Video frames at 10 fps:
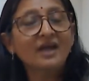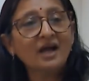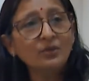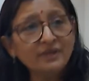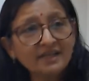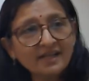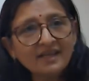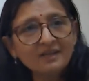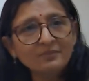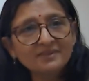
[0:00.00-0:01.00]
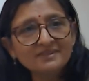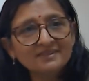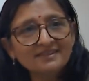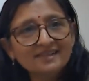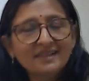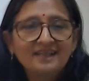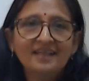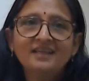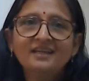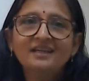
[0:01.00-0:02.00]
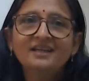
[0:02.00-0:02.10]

How it can help us? Like